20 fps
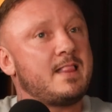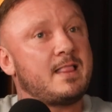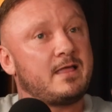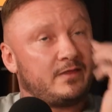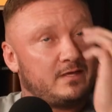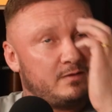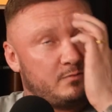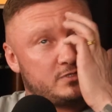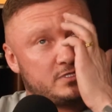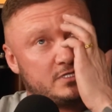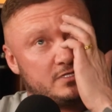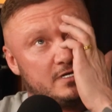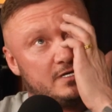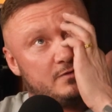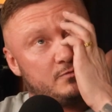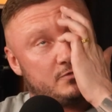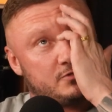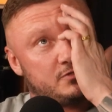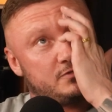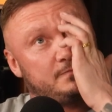He
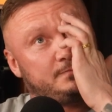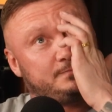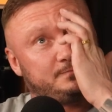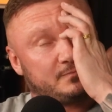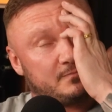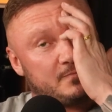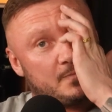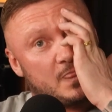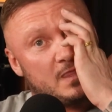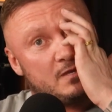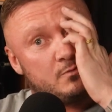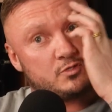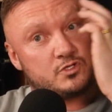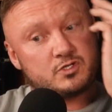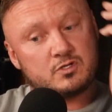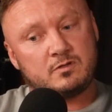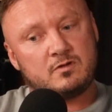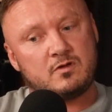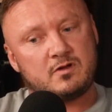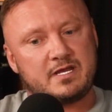was
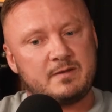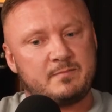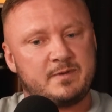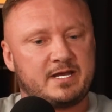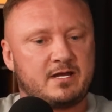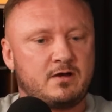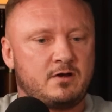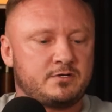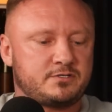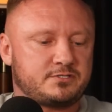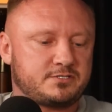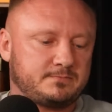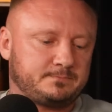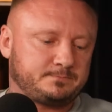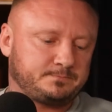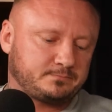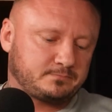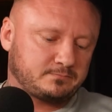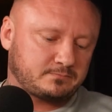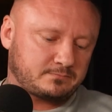so lucky because
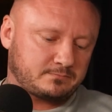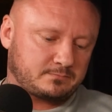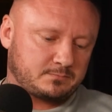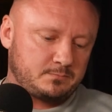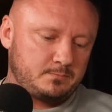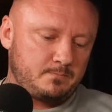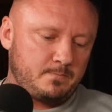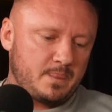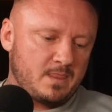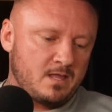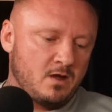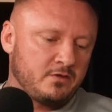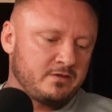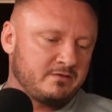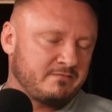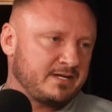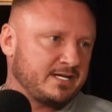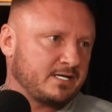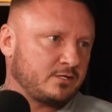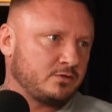on the
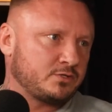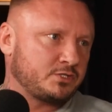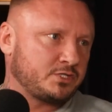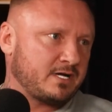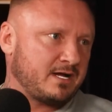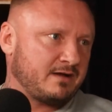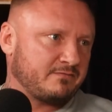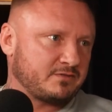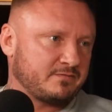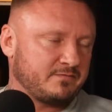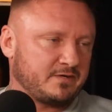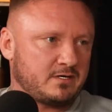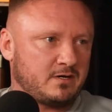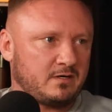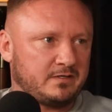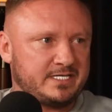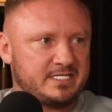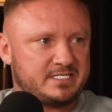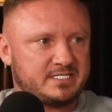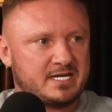vehicles you have something
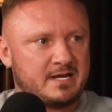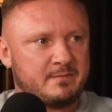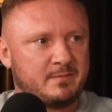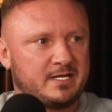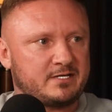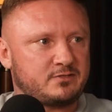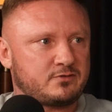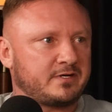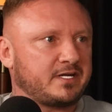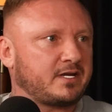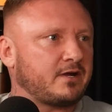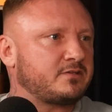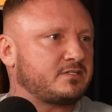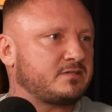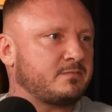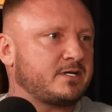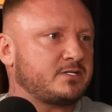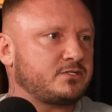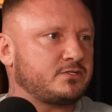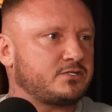called ECM, electronic
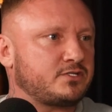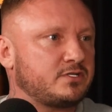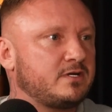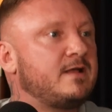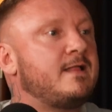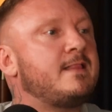countermeasures.